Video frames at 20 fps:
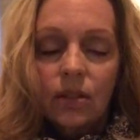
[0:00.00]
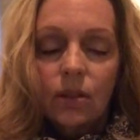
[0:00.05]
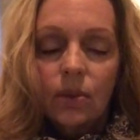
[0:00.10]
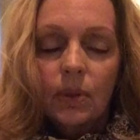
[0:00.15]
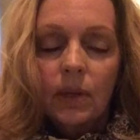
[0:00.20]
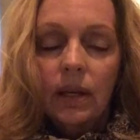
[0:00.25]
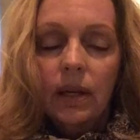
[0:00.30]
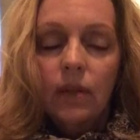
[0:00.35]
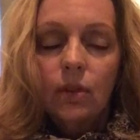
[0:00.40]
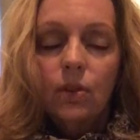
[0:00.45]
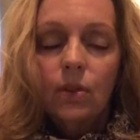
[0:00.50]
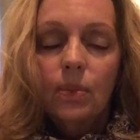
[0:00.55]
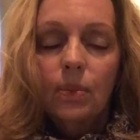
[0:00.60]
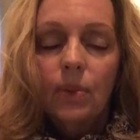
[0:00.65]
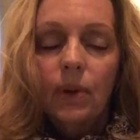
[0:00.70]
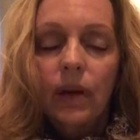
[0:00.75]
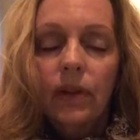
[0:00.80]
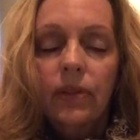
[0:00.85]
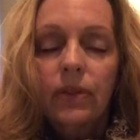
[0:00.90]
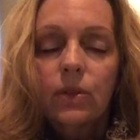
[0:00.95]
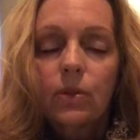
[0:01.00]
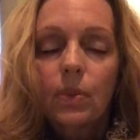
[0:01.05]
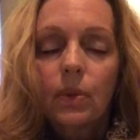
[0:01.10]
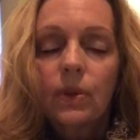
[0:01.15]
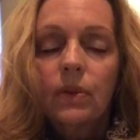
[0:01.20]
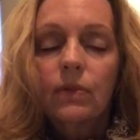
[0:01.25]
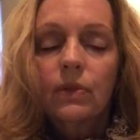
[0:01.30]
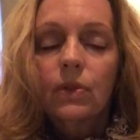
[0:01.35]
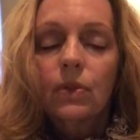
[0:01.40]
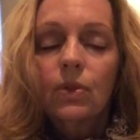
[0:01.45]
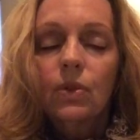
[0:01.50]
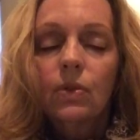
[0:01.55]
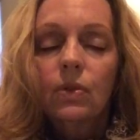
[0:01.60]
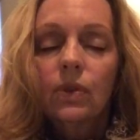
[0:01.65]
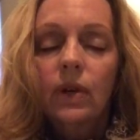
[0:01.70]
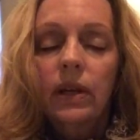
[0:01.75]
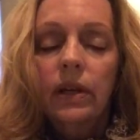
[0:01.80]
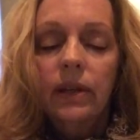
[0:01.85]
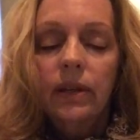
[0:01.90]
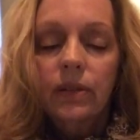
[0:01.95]
So again, your breath is one of your
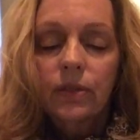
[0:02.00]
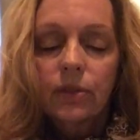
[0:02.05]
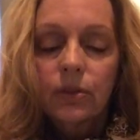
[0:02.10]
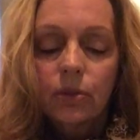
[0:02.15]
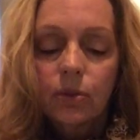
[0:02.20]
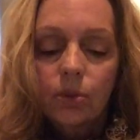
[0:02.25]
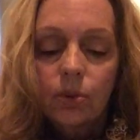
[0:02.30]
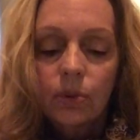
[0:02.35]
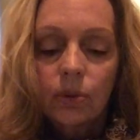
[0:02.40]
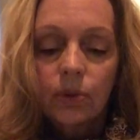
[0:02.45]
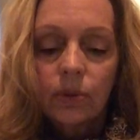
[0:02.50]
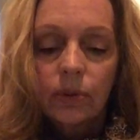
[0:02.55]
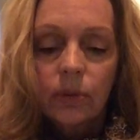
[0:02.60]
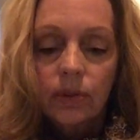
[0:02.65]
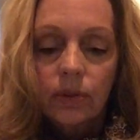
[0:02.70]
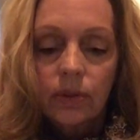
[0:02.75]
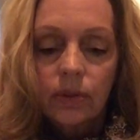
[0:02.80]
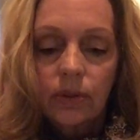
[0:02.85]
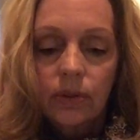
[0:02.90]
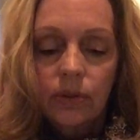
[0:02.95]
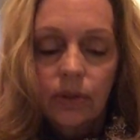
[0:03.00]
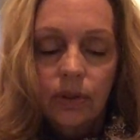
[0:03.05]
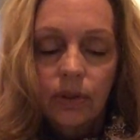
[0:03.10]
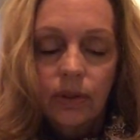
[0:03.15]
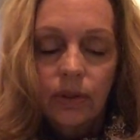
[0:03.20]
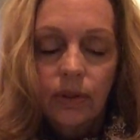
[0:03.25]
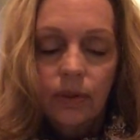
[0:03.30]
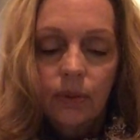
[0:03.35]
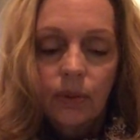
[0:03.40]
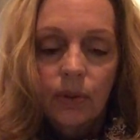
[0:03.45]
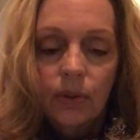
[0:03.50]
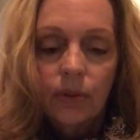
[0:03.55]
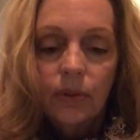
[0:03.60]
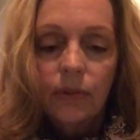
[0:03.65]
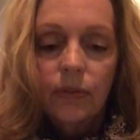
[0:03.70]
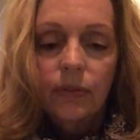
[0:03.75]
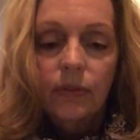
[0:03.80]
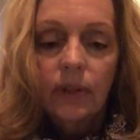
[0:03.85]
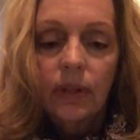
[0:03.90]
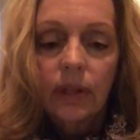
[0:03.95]
greatest tools when
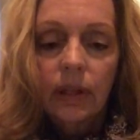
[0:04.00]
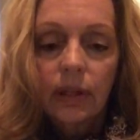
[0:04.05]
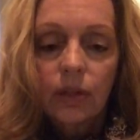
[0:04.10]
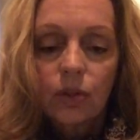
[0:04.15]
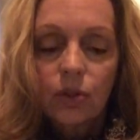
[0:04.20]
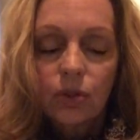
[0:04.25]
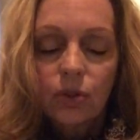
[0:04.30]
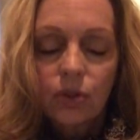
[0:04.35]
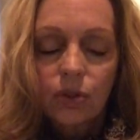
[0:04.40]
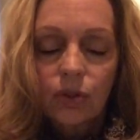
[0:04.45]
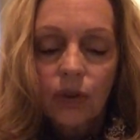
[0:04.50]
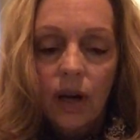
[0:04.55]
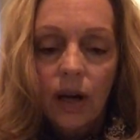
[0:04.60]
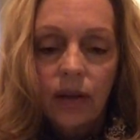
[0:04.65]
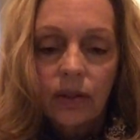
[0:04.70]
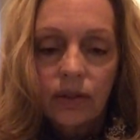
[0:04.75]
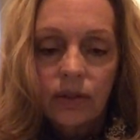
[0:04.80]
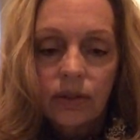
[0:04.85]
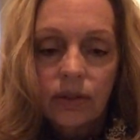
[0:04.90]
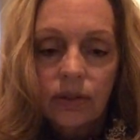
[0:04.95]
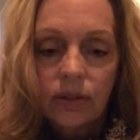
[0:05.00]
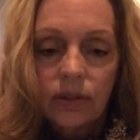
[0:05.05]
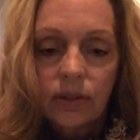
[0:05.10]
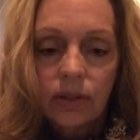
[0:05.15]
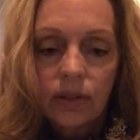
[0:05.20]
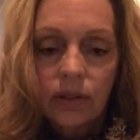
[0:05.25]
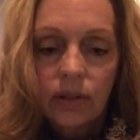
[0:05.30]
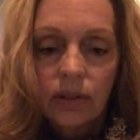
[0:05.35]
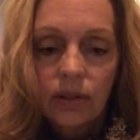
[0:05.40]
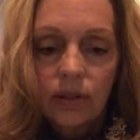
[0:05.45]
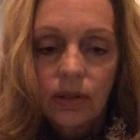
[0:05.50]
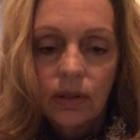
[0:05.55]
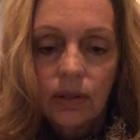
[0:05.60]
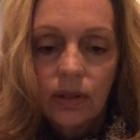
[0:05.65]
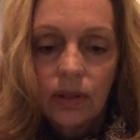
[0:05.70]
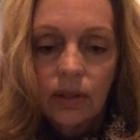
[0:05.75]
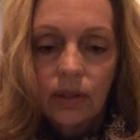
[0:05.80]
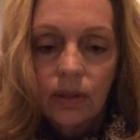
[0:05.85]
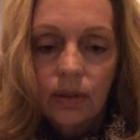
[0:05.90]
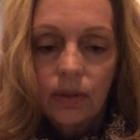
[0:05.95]
you're feeling stressed,
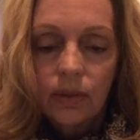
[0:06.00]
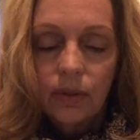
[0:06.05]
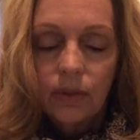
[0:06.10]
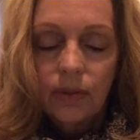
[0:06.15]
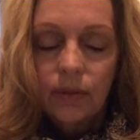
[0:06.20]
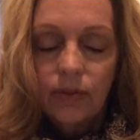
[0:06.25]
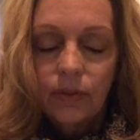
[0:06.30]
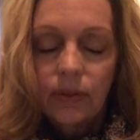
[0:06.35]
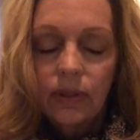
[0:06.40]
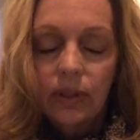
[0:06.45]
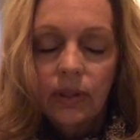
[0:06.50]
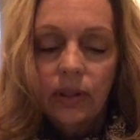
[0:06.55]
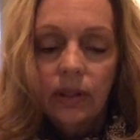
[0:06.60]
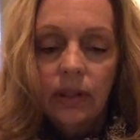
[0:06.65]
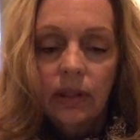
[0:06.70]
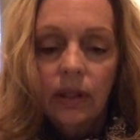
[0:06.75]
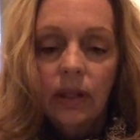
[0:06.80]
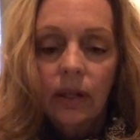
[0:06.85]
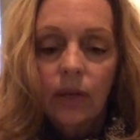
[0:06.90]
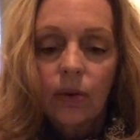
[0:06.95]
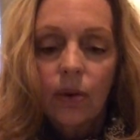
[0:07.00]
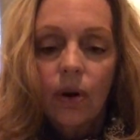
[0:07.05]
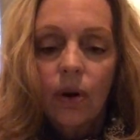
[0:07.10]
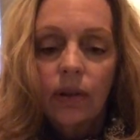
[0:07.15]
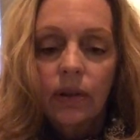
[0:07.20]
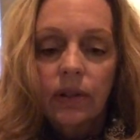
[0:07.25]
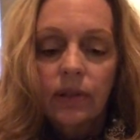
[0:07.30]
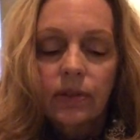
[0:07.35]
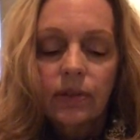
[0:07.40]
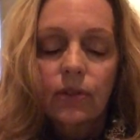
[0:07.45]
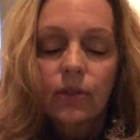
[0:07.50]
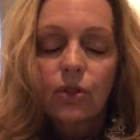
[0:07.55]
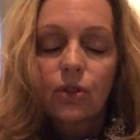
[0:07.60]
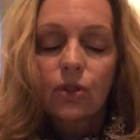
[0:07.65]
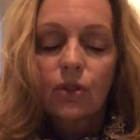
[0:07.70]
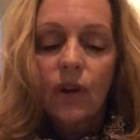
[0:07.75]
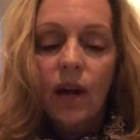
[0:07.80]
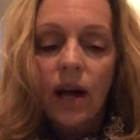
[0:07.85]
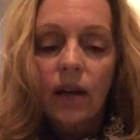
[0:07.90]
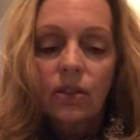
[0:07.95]
when you're feeling all these
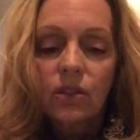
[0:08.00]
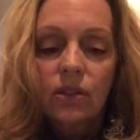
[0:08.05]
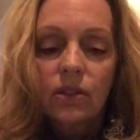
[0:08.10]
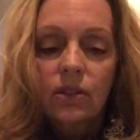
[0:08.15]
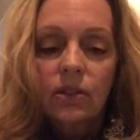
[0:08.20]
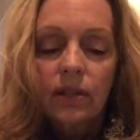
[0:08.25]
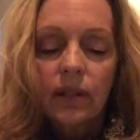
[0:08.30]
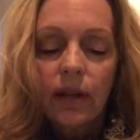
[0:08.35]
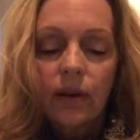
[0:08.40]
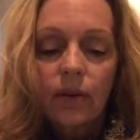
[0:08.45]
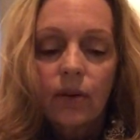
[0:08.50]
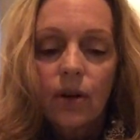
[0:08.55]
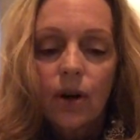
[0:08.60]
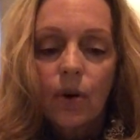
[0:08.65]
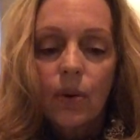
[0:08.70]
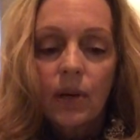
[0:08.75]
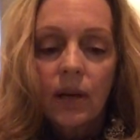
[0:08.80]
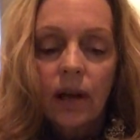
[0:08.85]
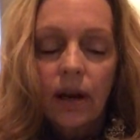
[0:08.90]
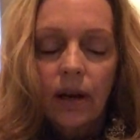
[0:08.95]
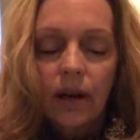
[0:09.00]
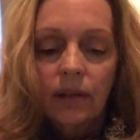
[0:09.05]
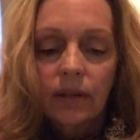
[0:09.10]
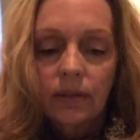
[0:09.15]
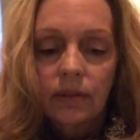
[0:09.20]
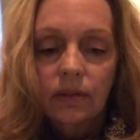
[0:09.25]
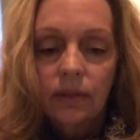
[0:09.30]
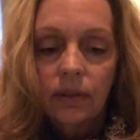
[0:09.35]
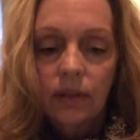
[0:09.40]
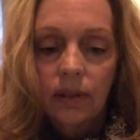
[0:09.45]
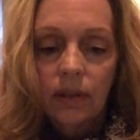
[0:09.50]
distractions that are going on.